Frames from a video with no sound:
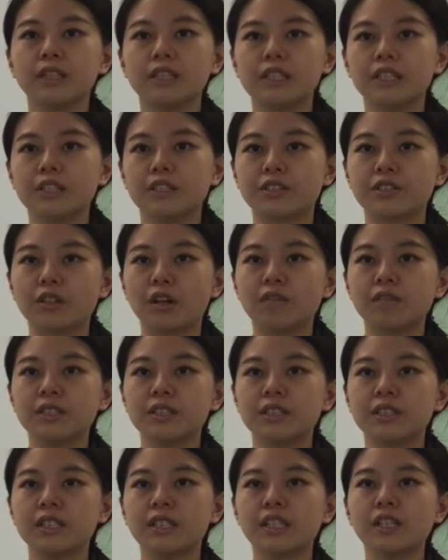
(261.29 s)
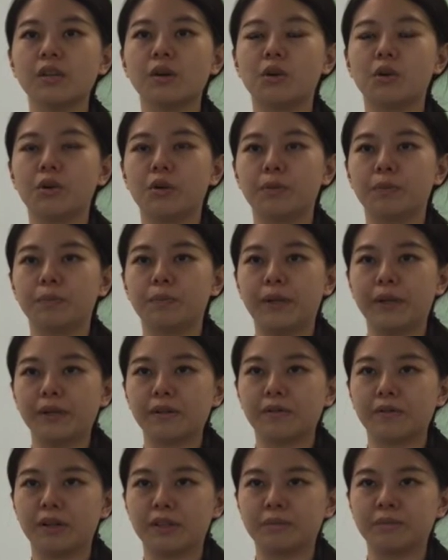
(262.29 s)
insolvency or
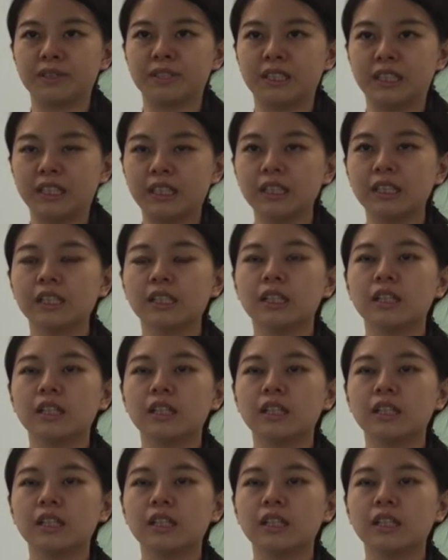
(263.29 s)
bankruptcy.